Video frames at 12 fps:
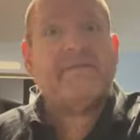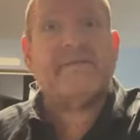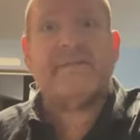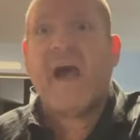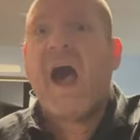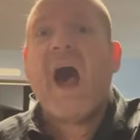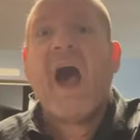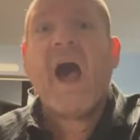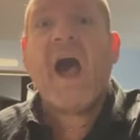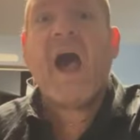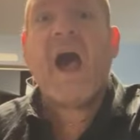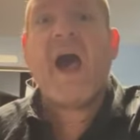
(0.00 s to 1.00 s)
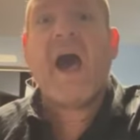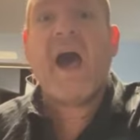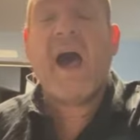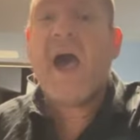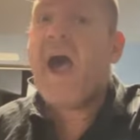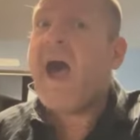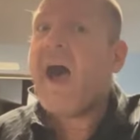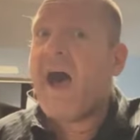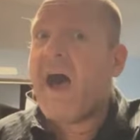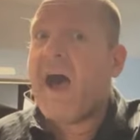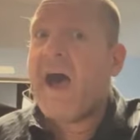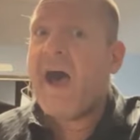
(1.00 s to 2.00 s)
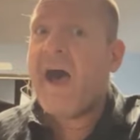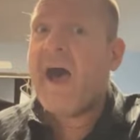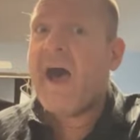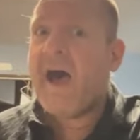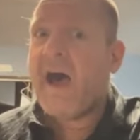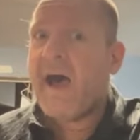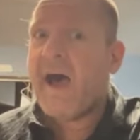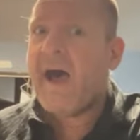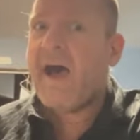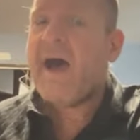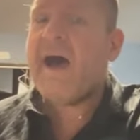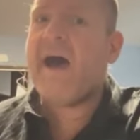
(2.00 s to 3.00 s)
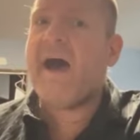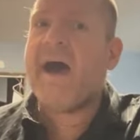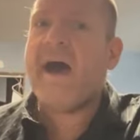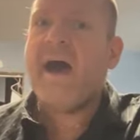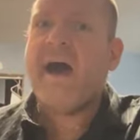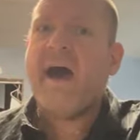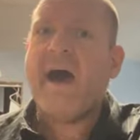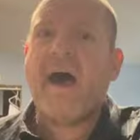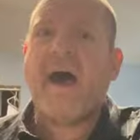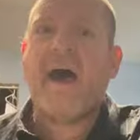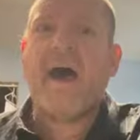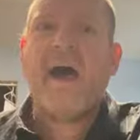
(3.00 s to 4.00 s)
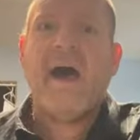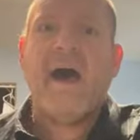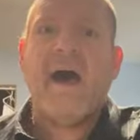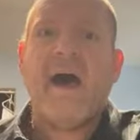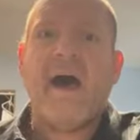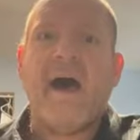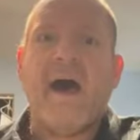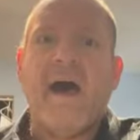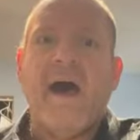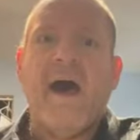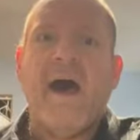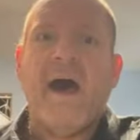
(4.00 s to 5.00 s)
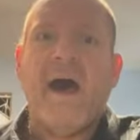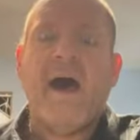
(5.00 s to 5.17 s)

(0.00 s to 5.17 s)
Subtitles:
we have ta, ah, ah, ah, ah, ah, ah,